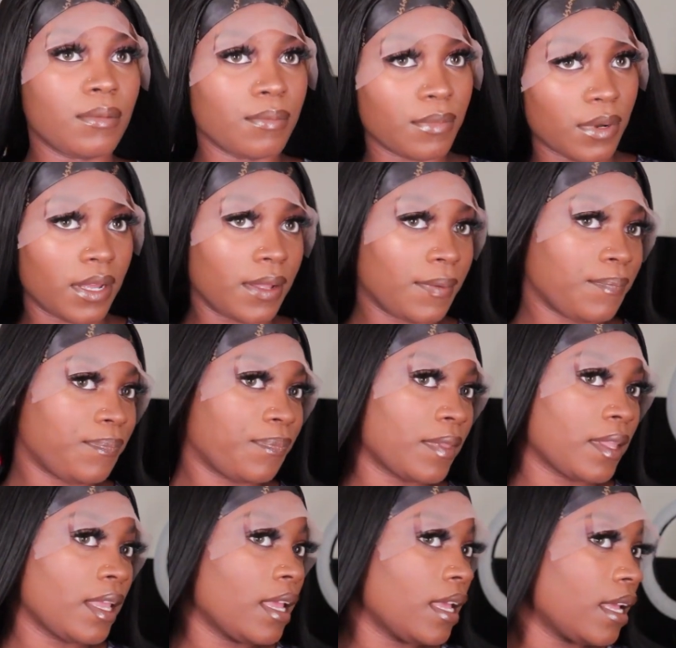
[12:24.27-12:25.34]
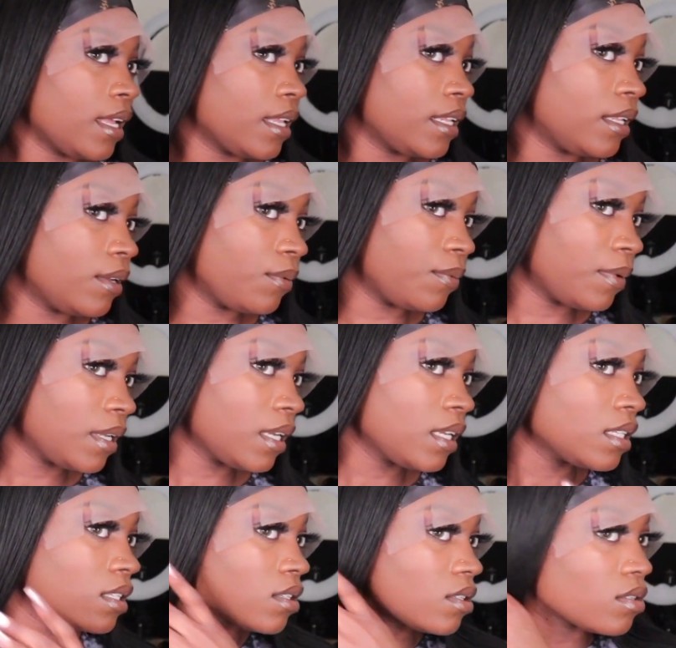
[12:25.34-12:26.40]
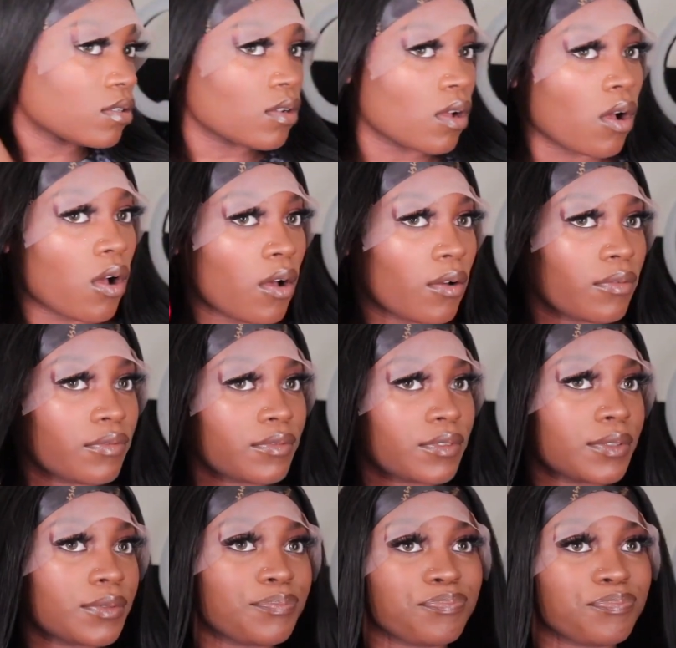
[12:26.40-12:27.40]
But the wig is soft.